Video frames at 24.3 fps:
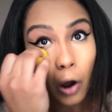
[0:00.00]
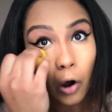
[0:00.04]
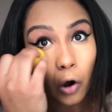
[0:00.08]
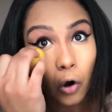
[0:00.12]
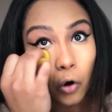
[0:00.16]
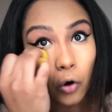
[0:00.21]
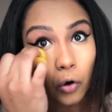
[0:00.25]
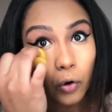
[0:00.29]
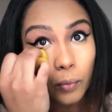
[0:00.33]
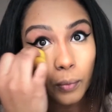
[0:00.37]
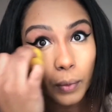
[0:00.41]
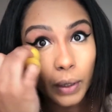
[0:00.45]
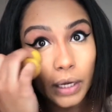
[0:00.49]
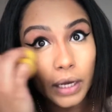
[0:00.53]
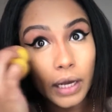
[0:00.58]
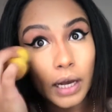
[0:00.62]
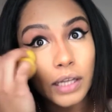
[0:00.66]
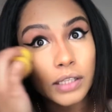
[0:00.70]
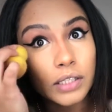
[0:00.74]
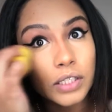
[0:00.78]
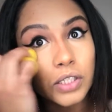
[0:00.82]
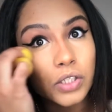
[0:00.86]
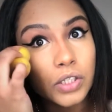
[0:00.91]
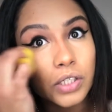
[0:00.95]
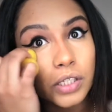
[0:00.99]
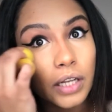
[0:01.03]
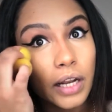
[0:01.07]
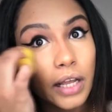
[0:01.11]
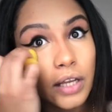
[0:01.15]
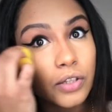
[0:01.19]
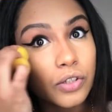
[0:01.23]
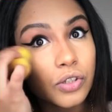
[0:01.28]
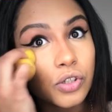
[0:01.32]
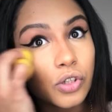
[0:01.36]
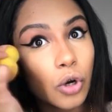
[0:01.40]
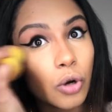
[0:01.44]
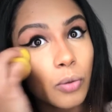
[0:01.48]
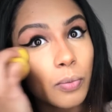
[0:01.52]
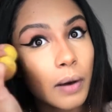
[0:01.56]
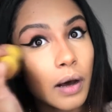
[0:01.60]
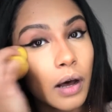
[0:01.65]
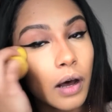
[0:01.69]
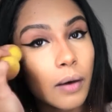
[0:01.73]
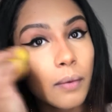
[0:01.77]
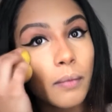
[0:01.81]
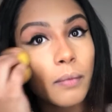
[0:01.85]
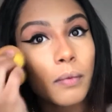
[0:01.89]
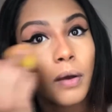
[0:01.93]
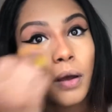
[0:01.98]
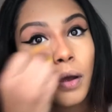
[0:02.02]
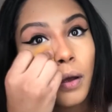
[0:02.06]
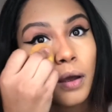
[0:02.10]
Oh my god, this is like so bomb.